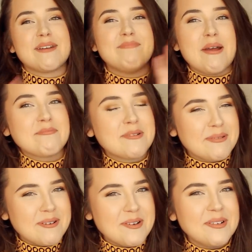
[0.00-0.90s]

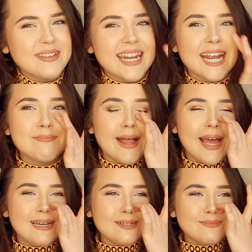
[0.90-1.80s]
unmemorable that I'm
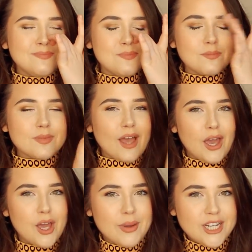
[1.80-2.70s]
like,
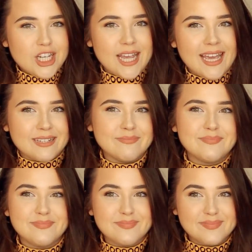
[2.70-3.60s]
who is she?
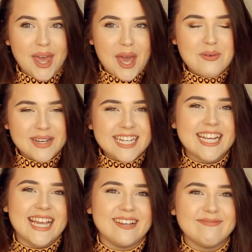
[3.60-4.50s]
Who is
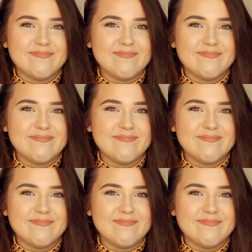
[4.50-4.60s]
she?